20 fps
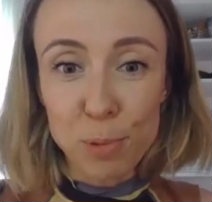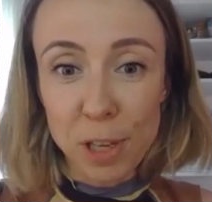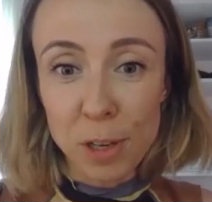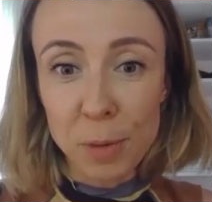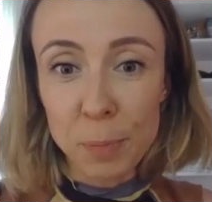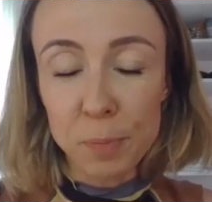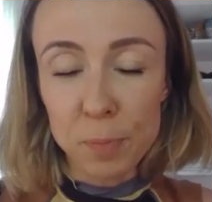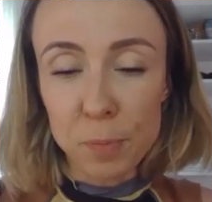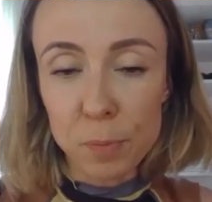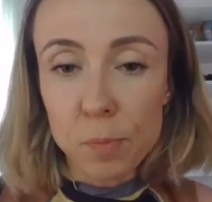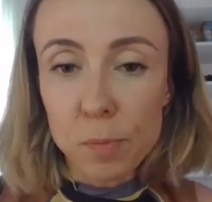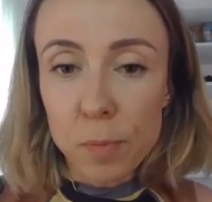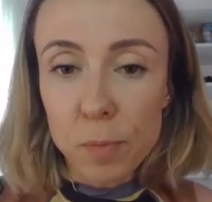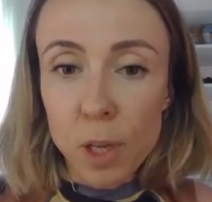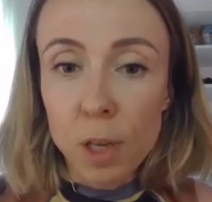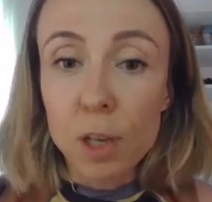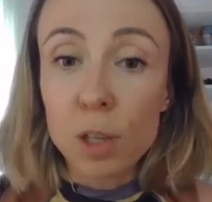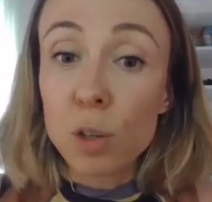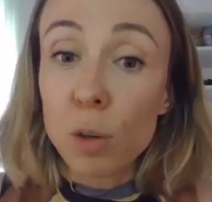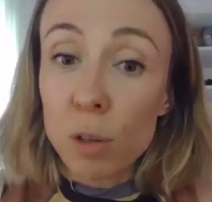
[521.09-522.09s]
Yeah,
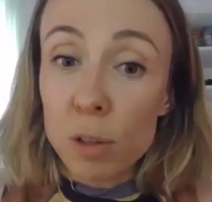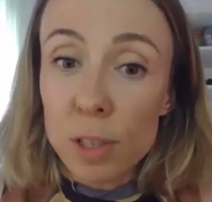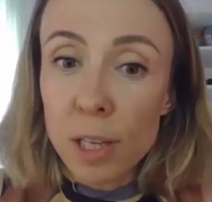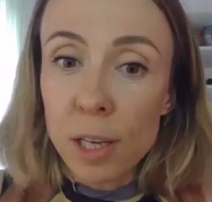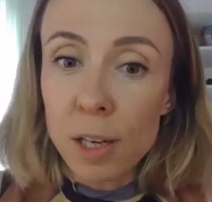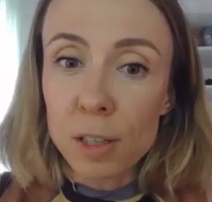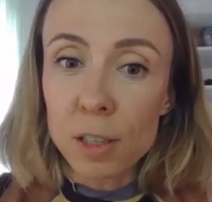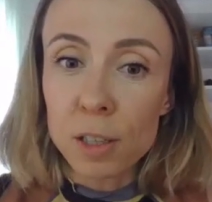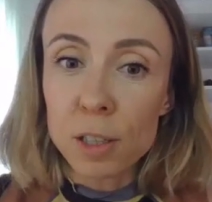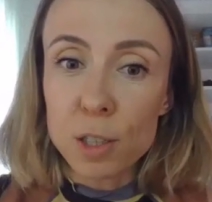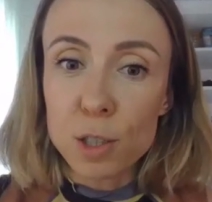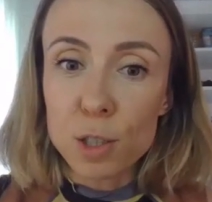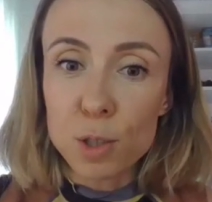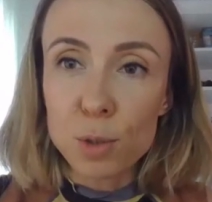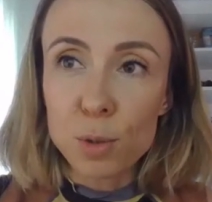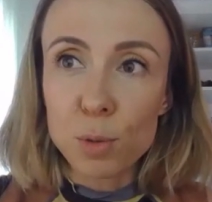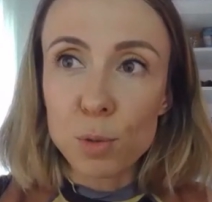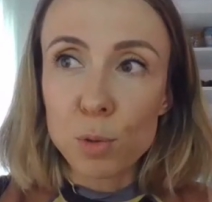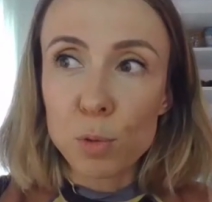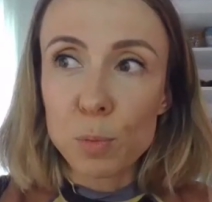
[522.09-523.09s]
you're there
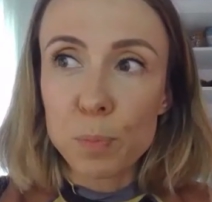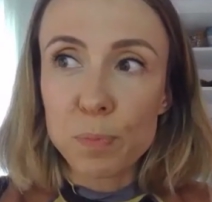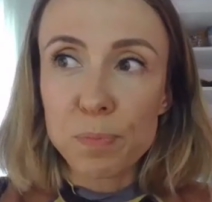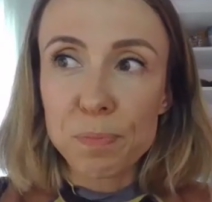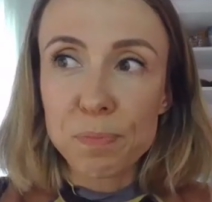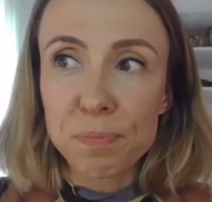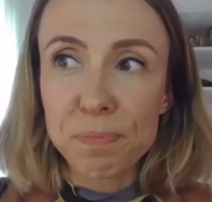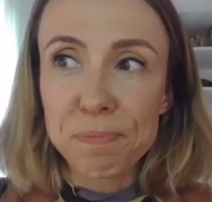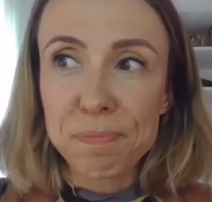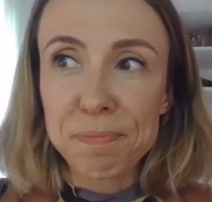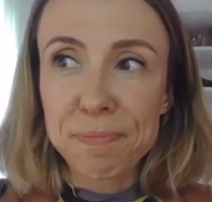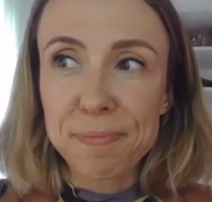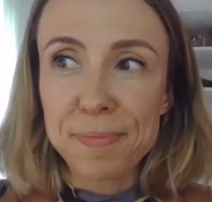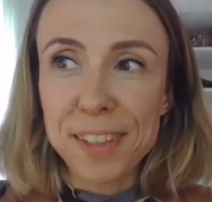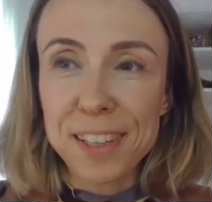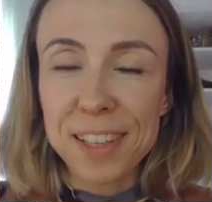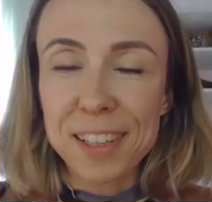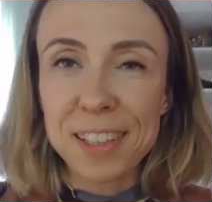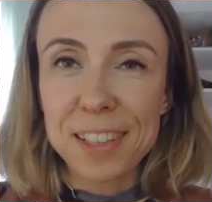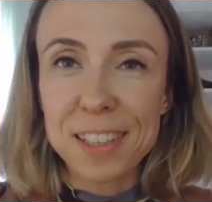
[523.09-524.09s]
to
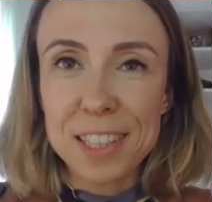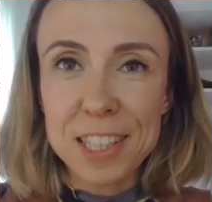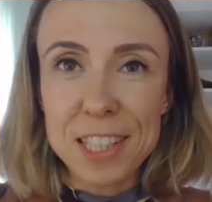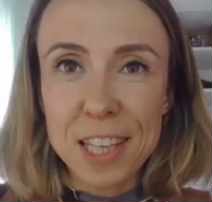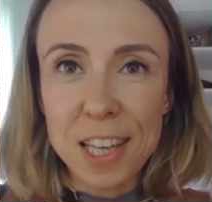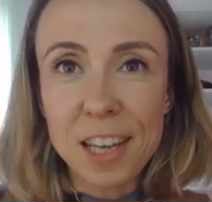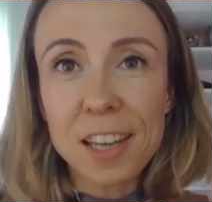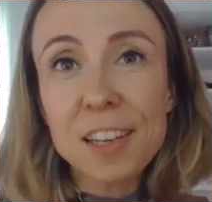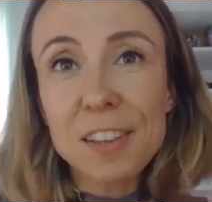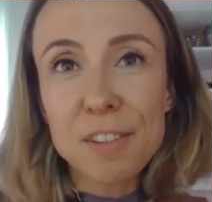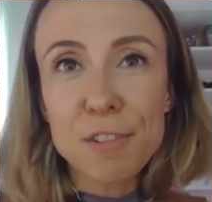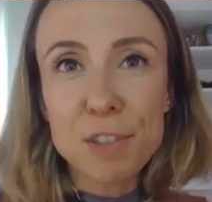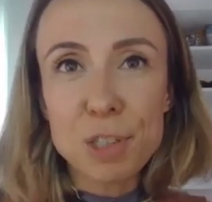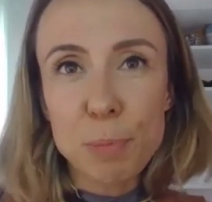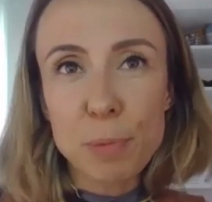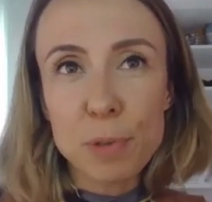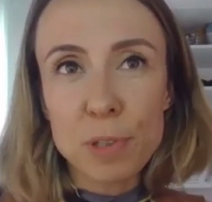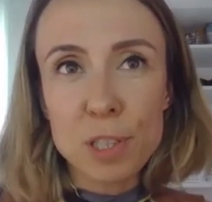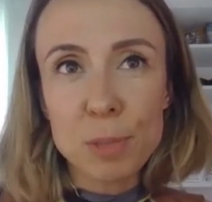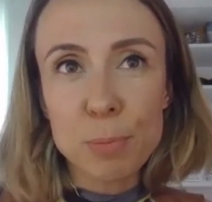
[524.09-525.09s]
take the
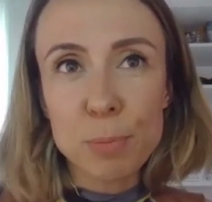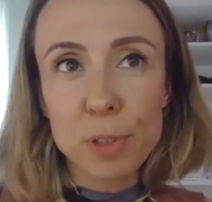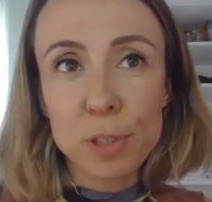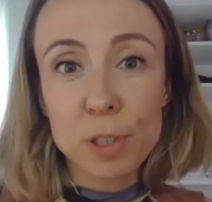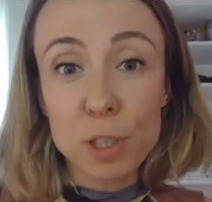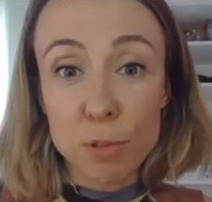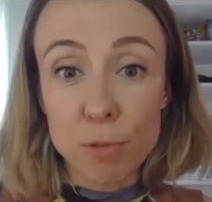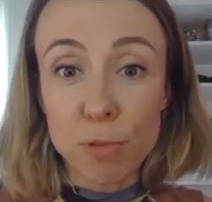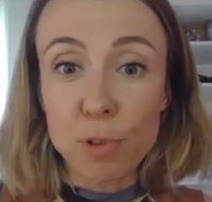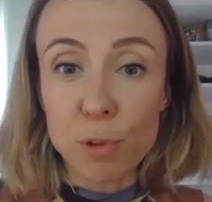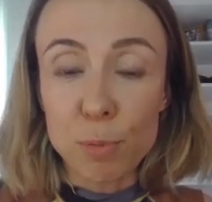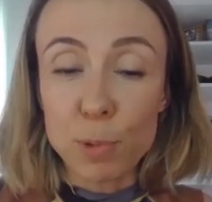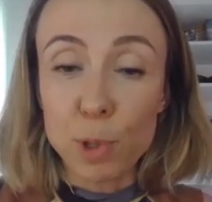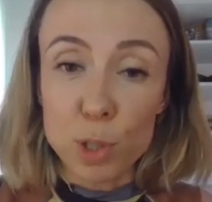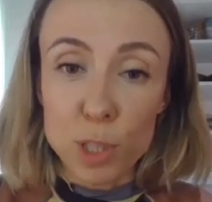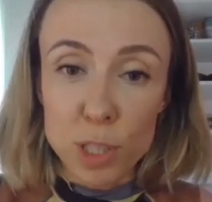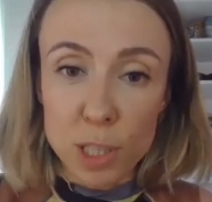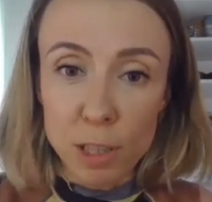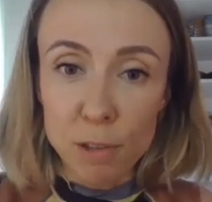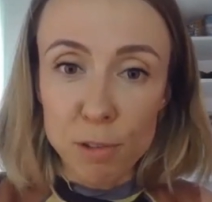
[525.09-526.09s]
responsibility from
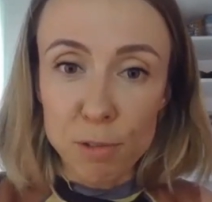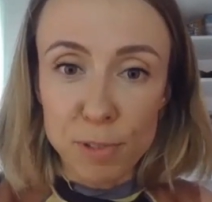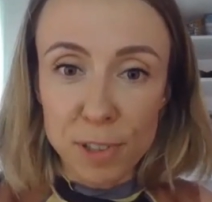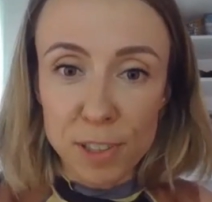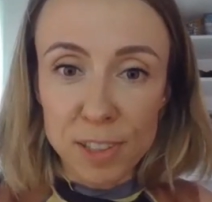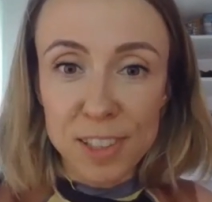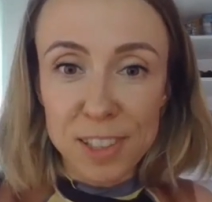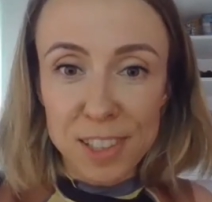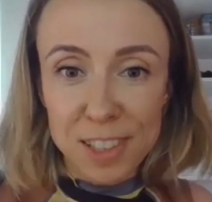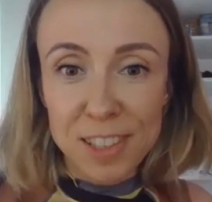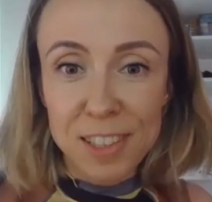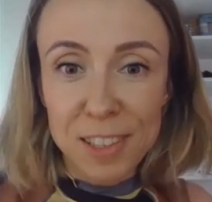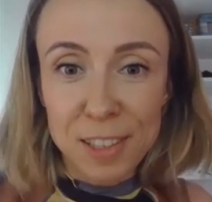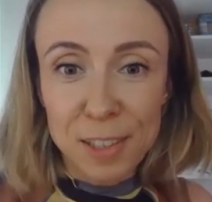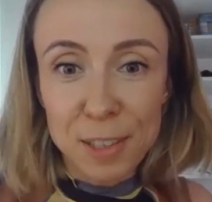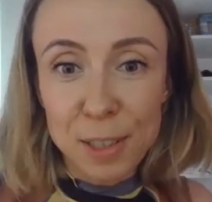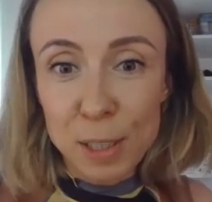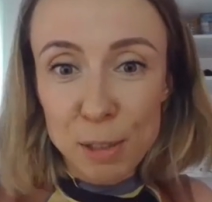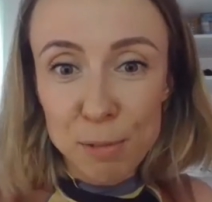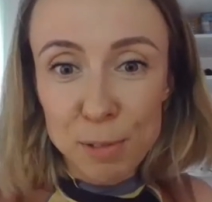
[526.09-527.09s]
yourself and
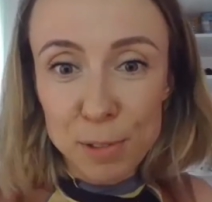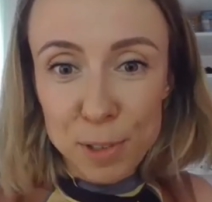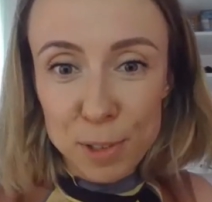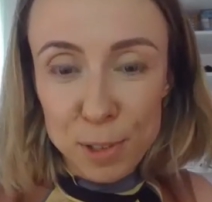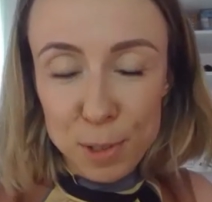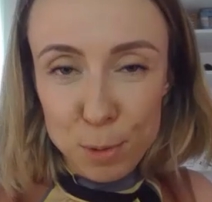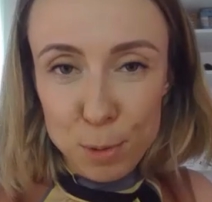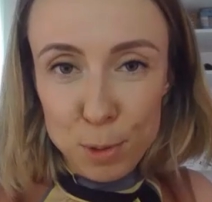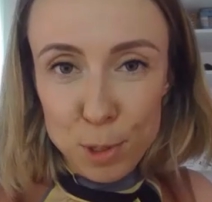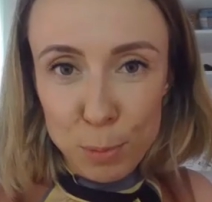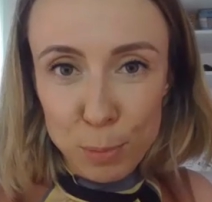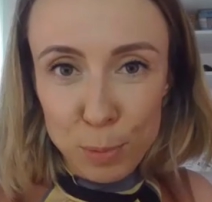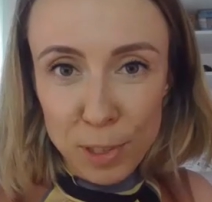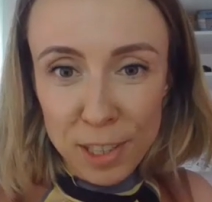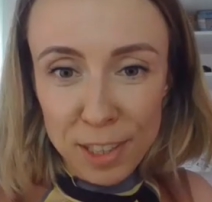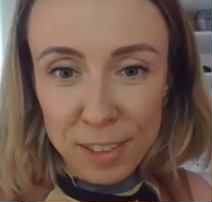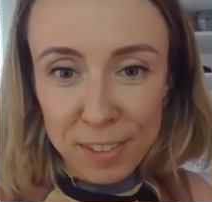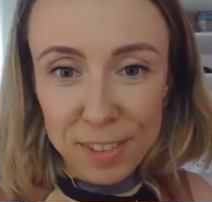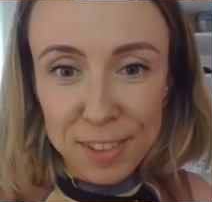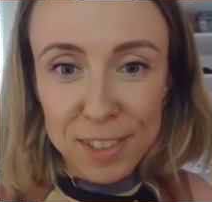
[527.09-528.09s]
give it to someone
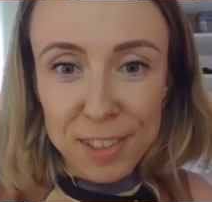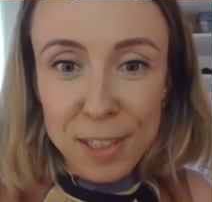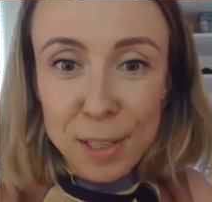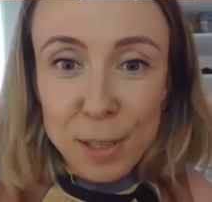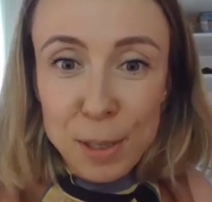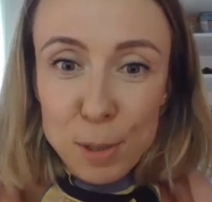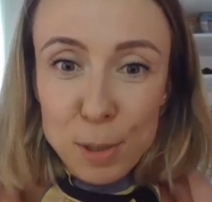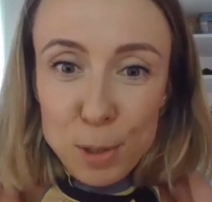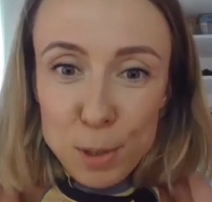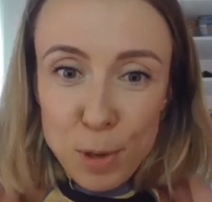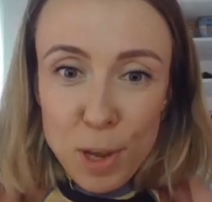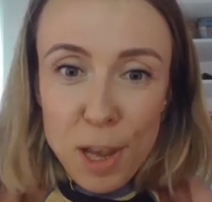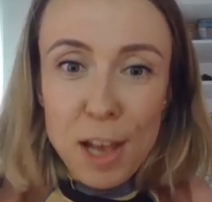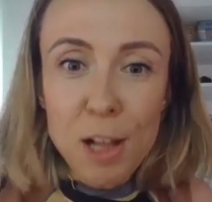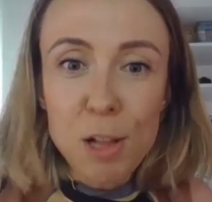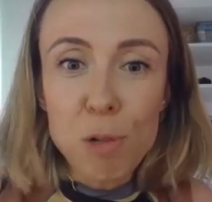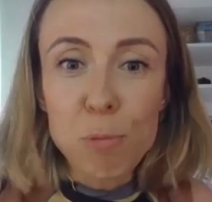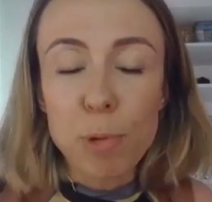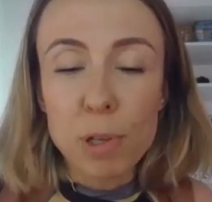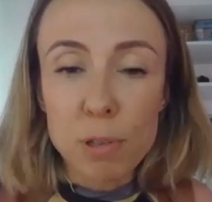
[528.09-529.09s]
else to
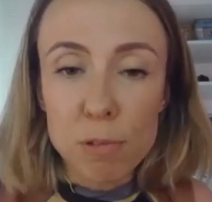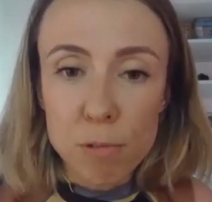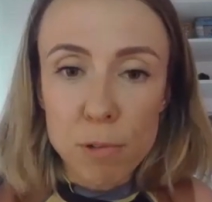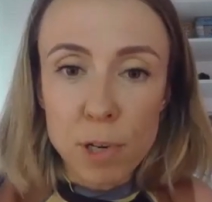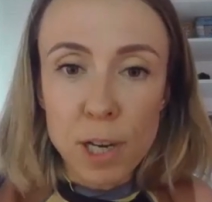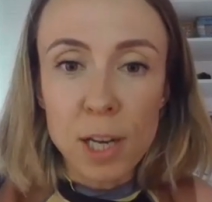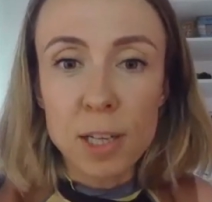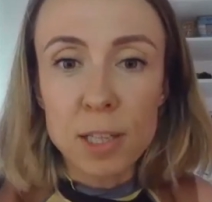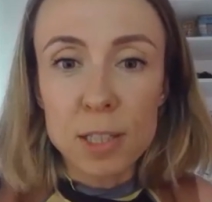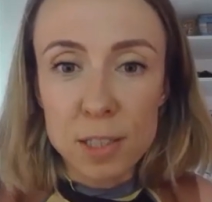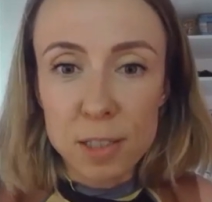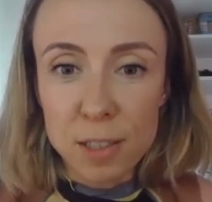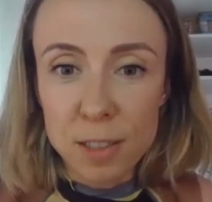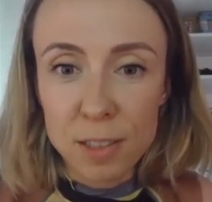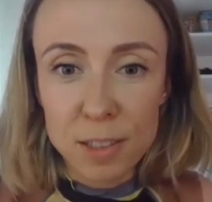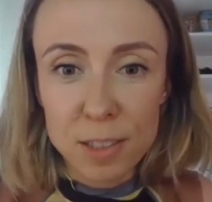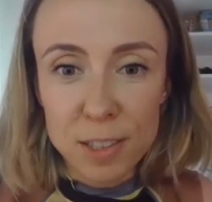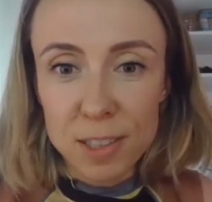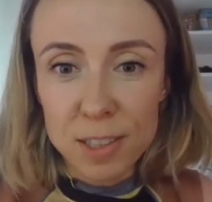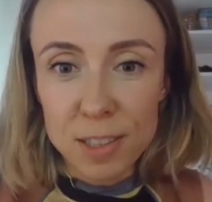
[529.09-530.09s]
help and raise
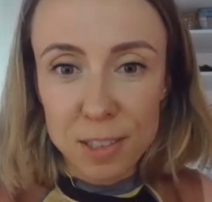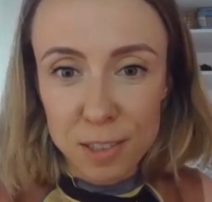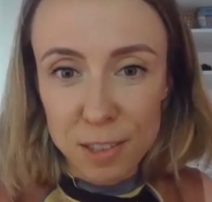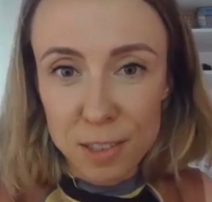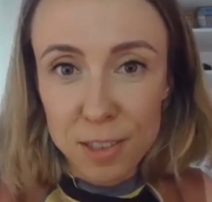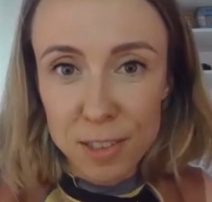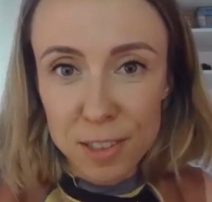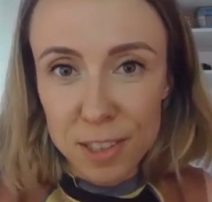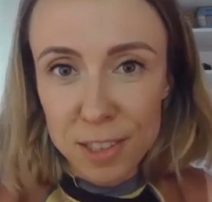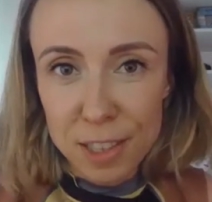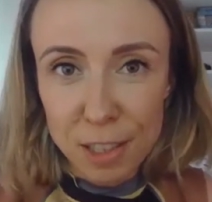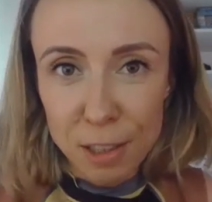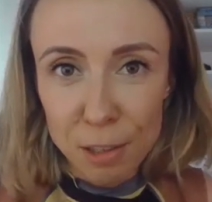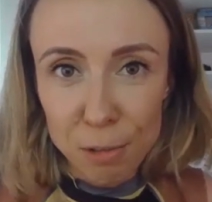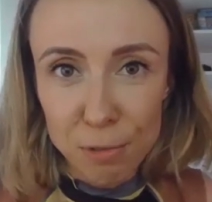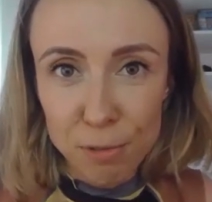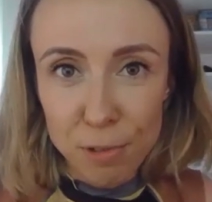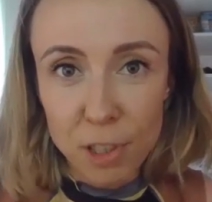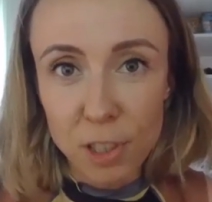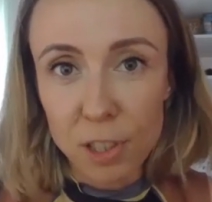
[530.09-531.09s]
this
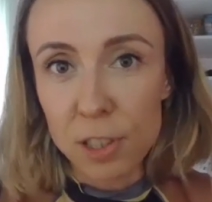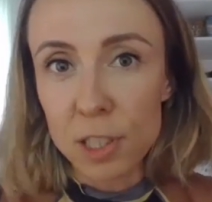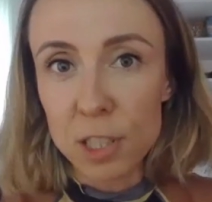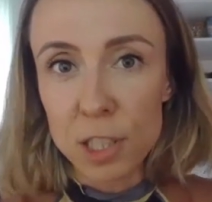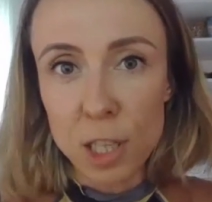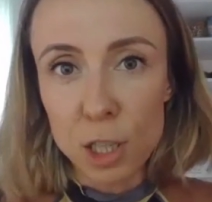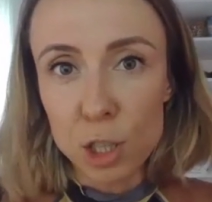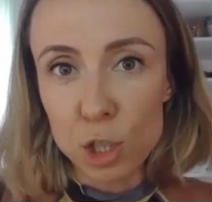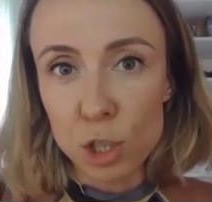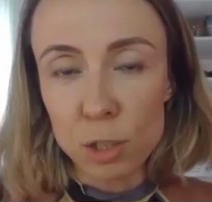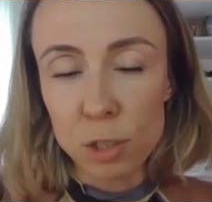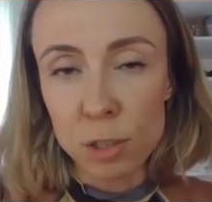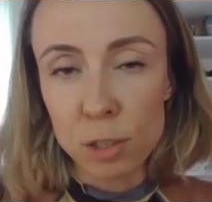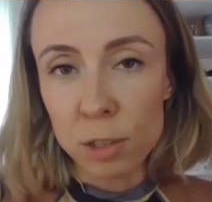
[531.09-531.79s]
self-organization.